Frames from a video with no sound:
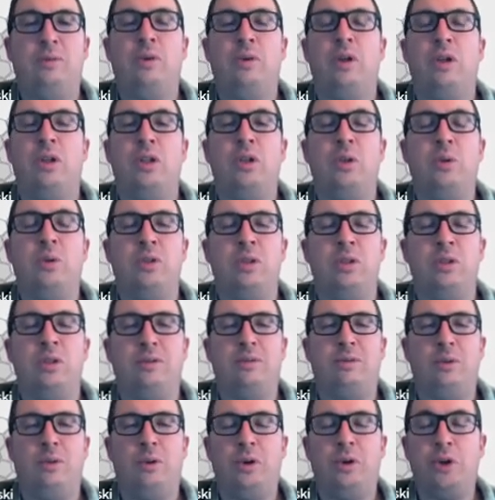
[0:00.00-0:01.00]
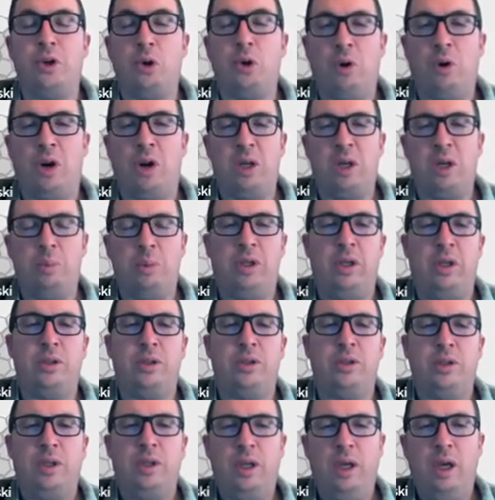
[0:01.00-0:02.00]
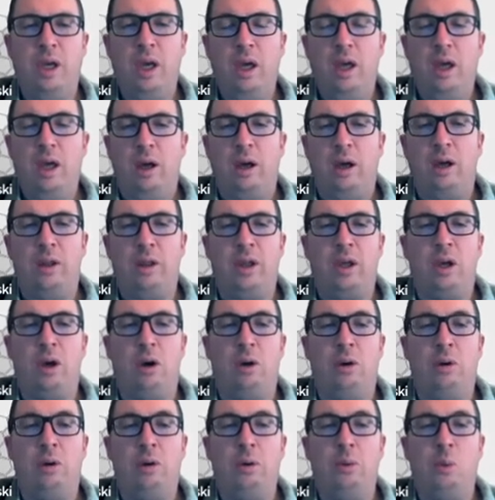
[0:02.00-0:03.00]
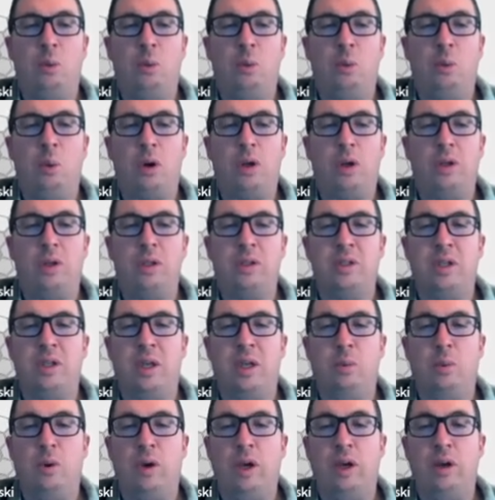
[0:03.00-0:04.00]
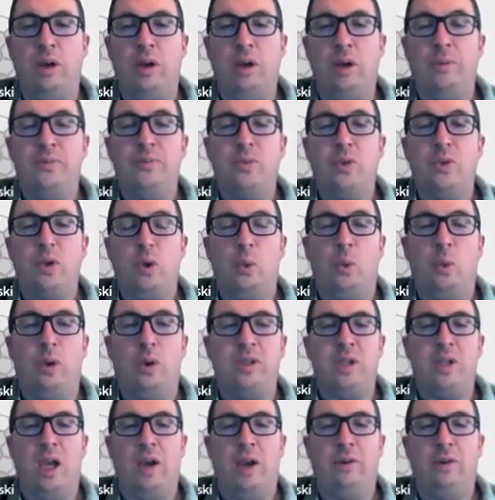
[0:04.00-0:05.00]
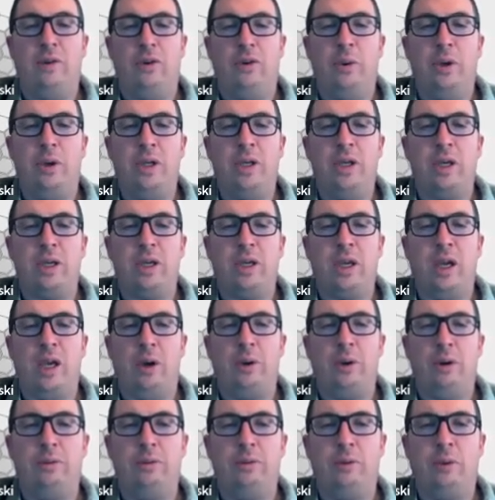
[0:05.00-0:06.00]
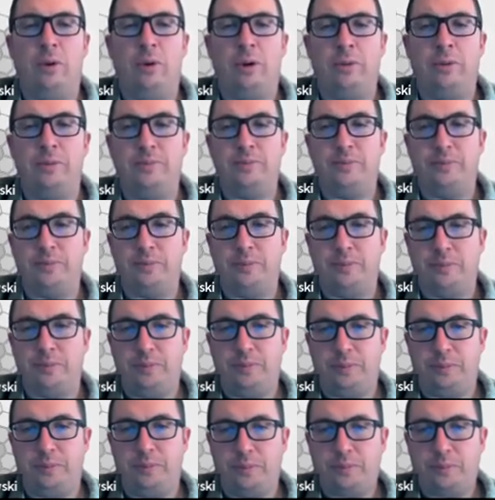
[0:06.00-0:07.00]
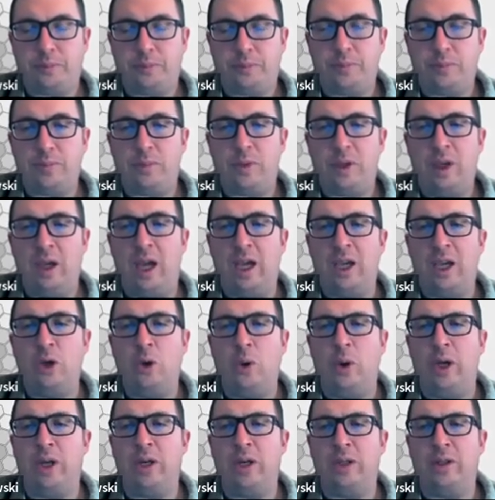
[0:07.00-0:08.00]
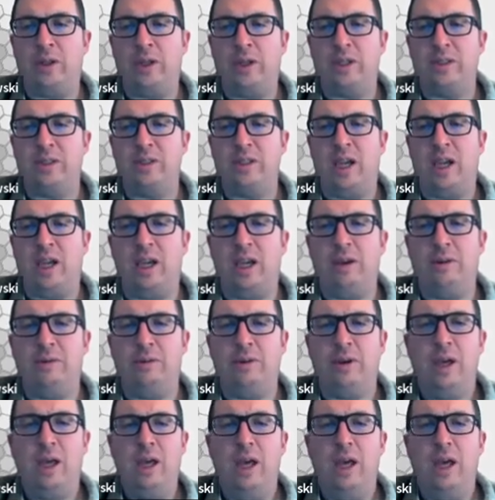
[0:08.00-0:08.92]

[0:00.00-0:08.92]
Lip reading: If you're going to use this for a grade potentially, they all work the same way. Once I have everybody accounted for, I can go ahead and click save.